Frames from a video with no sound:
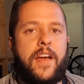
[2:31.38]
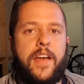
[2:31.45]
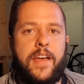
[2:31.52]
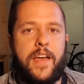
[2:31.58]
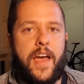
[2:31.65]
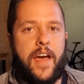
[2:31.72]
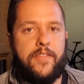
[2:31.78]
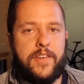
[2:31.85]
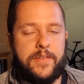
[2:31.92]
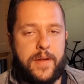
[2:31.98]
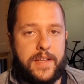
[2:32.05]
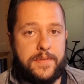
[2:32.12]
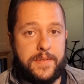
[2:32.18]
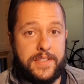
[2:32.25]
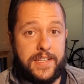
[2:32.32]

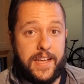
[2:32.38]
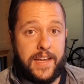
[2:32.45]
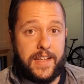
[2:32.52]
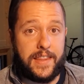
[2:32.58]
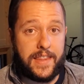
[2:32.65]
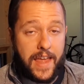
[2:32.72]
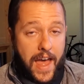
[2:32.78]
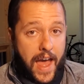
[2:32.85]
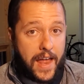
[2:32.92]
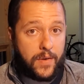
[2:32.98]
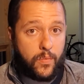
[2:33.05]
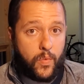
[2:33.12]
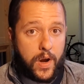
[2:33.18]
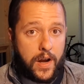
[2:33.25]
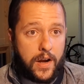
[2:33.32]
advertisements like that,
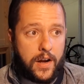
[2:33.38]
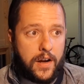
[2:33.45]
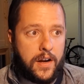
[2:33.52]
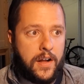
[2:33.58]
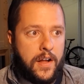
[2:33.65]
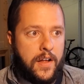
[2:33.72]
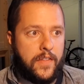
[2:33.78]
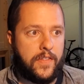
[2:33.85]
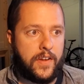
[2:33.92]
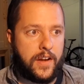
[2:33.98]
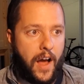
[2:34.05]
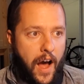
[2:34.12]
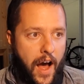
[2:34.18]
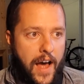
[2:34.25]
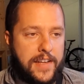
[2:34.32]
where the
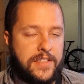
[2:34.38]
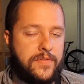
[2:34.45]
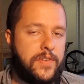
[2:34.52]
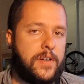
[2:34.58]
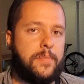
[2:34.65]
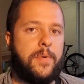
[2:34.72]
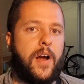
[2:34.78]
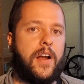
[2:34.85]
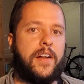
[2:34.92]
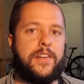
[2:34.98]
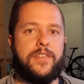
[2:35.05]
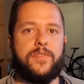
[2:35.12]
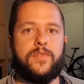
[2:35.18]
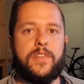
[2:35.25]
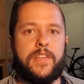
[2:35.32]
cost for a product
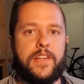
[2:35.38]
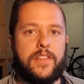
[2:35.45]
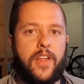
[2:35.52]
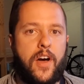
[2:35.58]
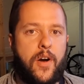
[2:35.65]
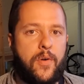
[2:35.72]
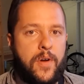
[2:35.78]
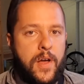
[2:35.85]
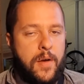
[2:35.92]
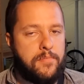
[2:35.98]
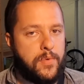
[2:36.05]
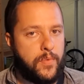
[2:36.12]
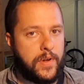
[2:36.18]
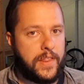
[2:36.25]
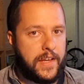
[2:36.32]
is really low,
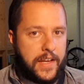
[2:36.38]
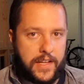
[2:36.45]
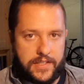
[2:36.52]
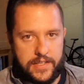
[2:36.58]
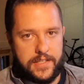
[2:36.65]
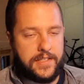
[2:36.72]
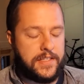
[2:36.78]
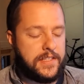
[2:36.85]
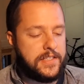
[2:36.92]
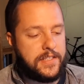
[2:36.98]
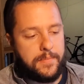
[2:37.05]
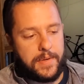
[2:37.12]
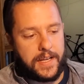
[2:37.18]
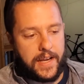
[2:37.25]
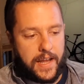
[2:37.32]
but where they get you is in the
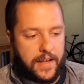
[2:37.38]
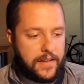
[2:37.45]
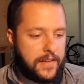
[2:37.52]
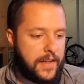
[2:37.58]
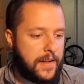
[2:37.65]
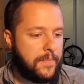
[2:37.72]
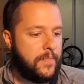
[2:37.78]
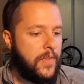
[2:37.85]
shipping and handling.